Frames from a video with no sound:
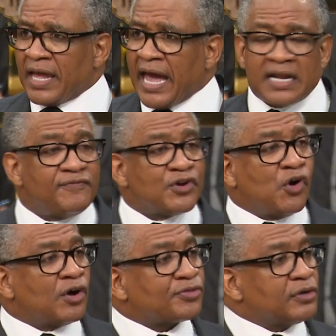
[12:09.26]
And if you're
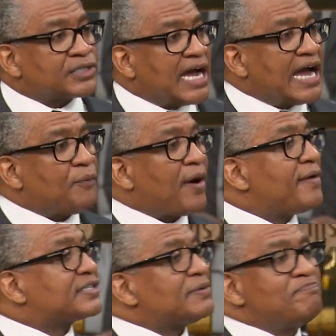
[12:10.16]
going through a time where
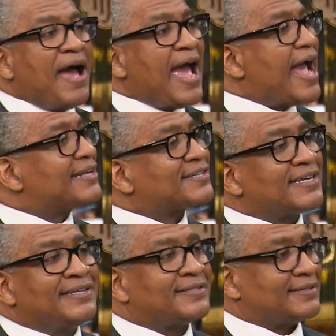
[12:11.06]
it's a bad
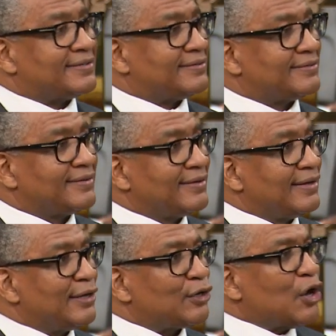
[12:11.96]
season,
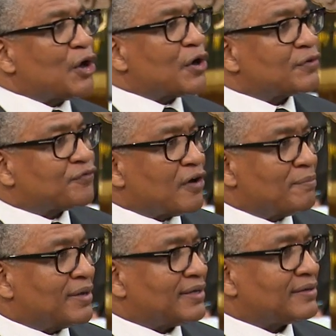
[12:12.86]
learn
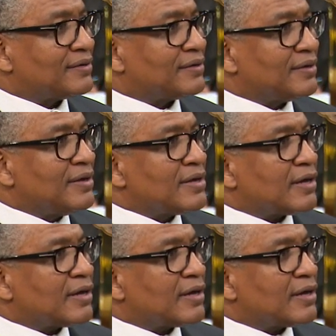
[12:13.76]
from it.